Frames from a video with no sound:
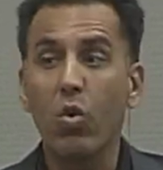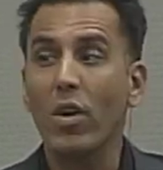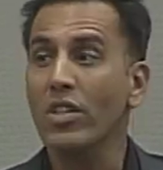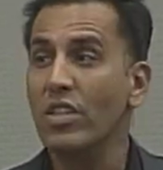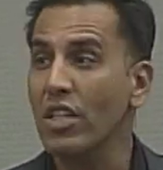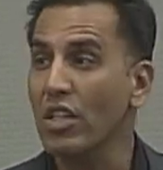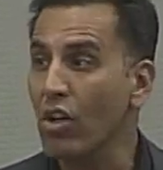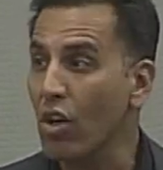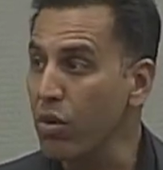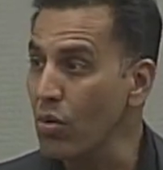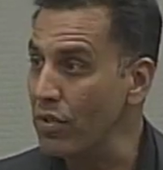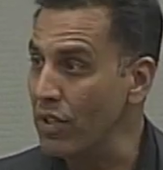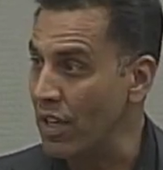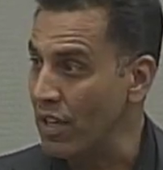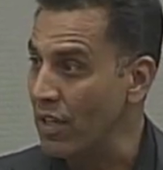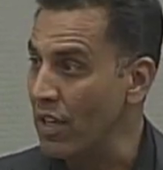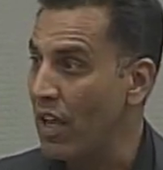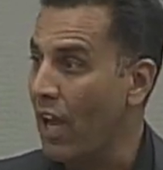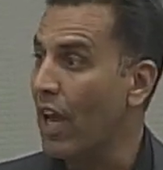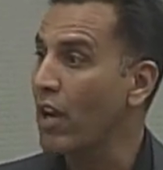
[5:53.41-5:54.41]
who was
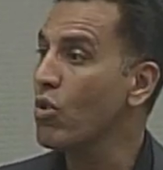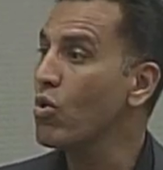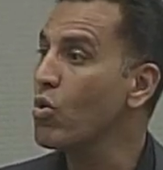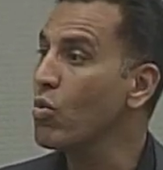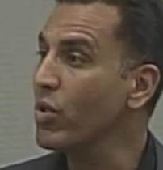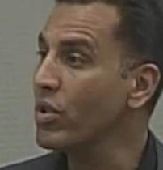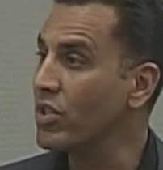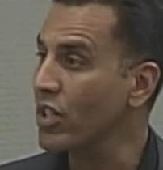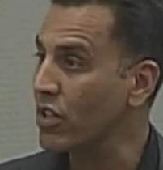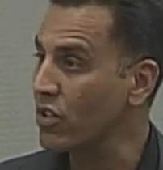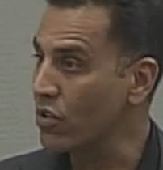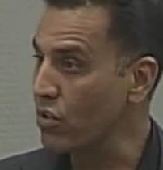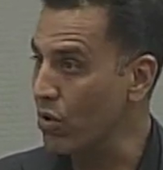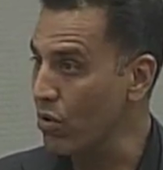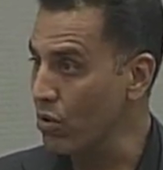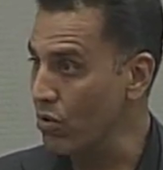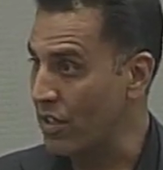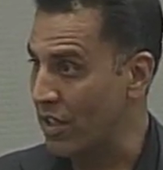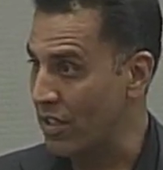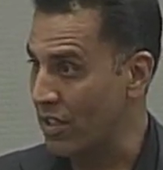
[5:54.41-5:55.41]
included and who was
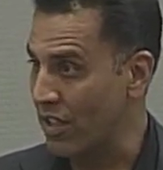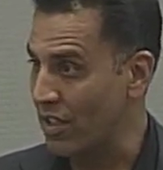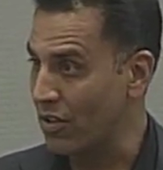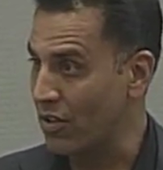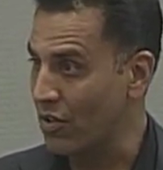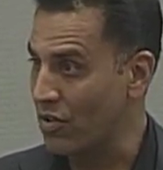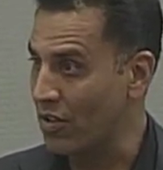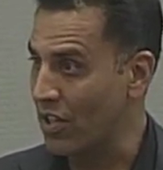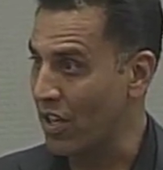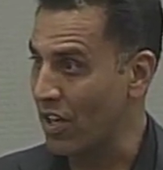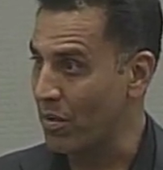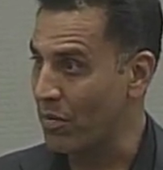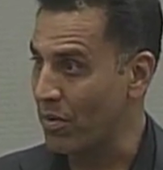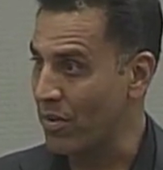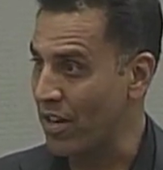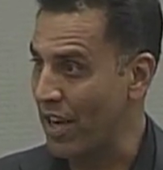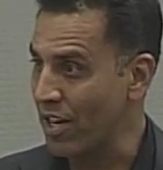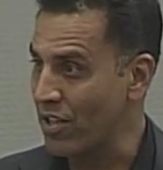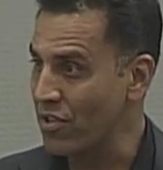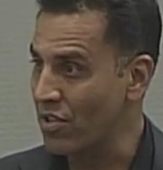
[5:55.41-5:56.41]
excluded in those
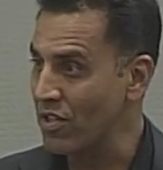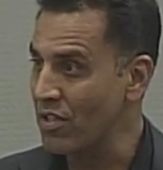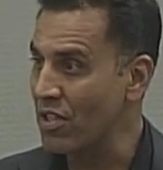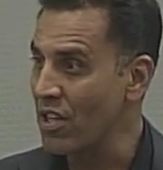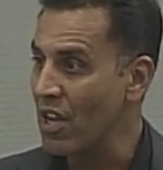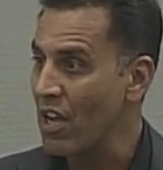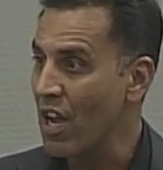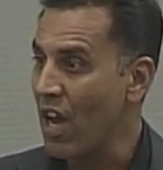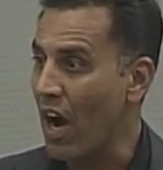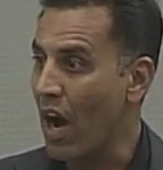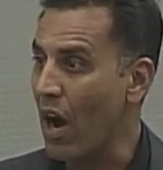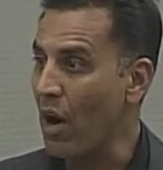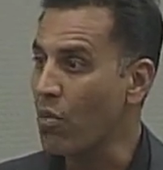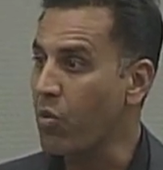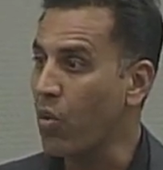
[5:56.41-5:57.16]
deliberations.